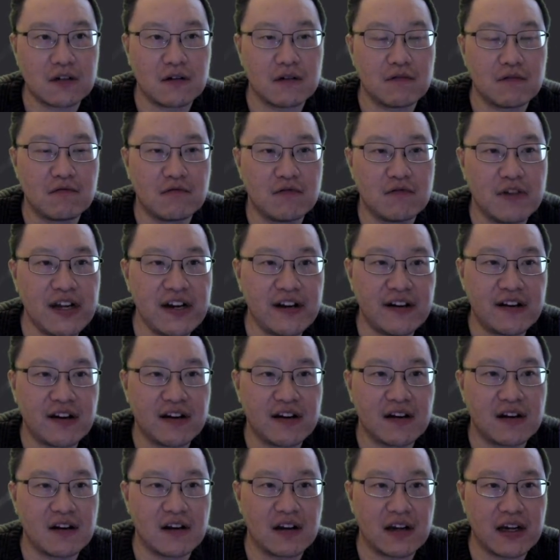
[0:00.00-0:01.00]

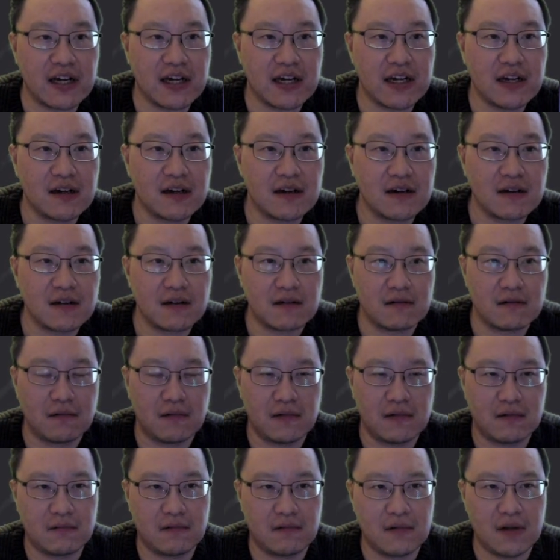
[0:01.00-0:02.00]

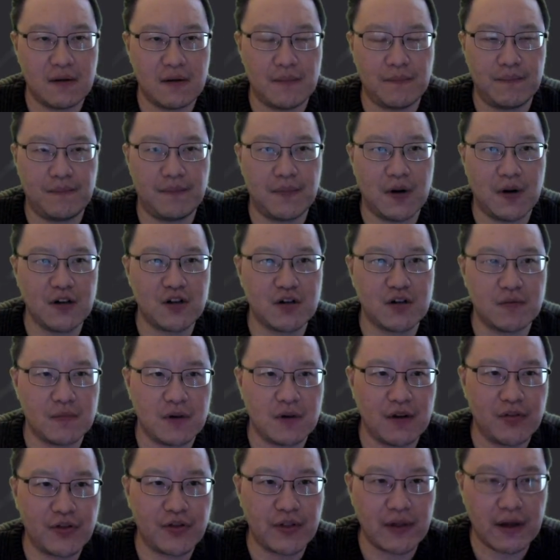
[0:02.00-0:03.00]
a bunch of
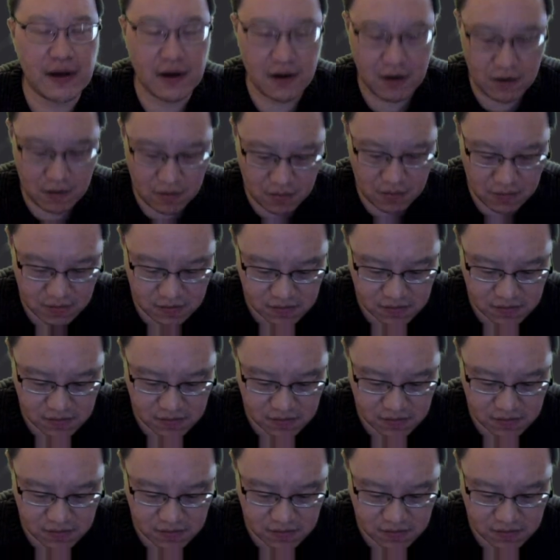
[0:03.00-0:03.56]
months ago,